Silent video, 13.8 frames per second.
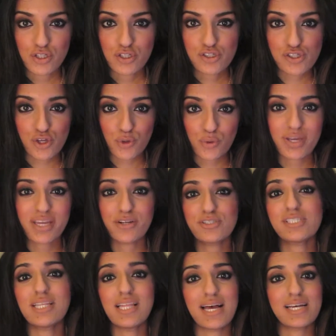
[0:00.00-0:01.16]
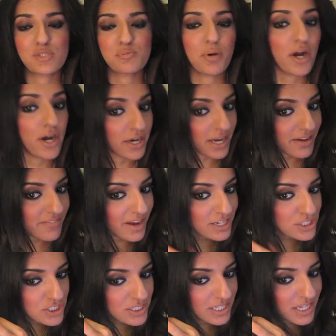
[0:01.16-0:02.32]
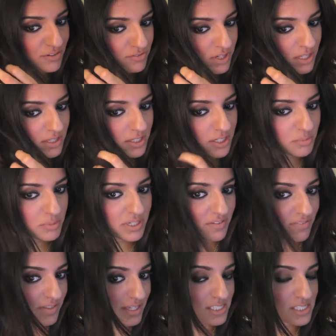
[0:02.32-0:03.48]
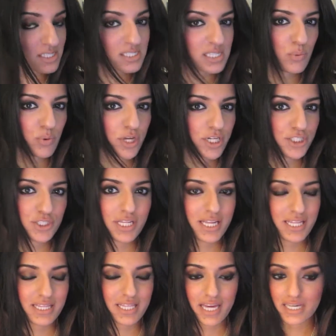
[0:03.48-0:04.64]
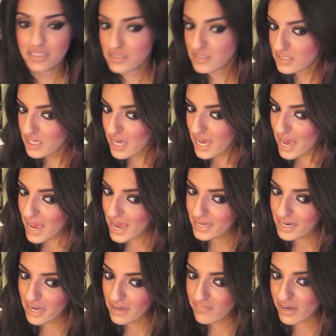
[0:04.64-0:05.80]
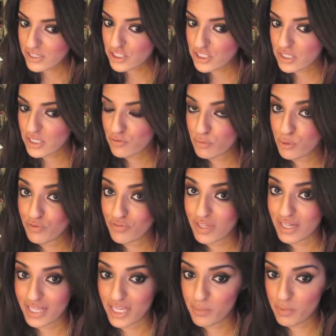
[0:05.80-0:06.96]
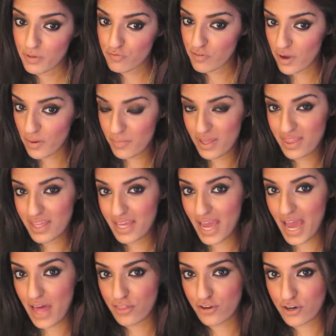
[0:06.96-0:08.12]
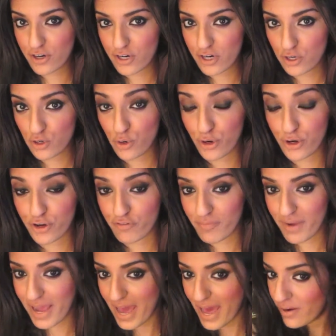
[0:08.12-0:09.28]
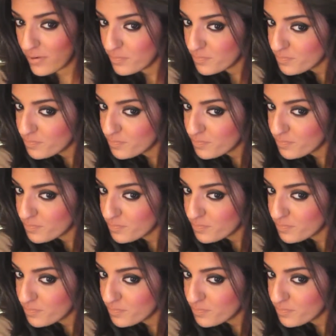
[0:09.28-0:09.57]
So here's the last part. I've actually left a little bit of this because I want to do that at the end, and I've actually removed the clip from the other quarter of my head,